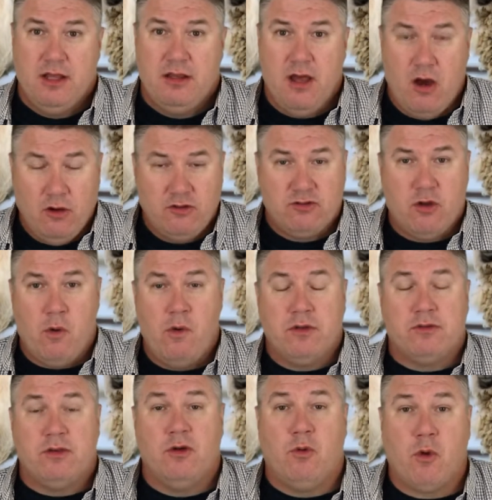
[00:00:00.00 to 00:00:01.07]
those going
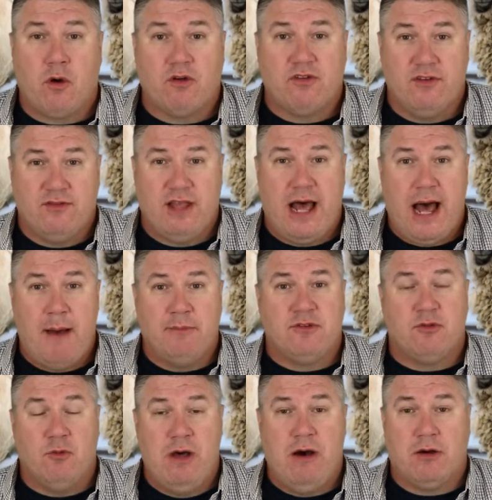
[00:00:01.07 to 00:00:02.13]
through the worst of
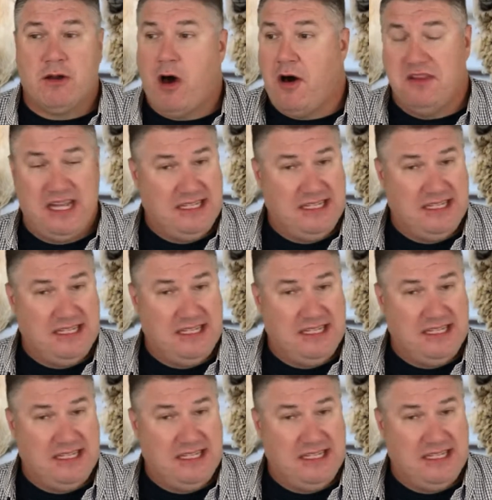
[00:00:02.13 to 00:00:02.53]
times well at all.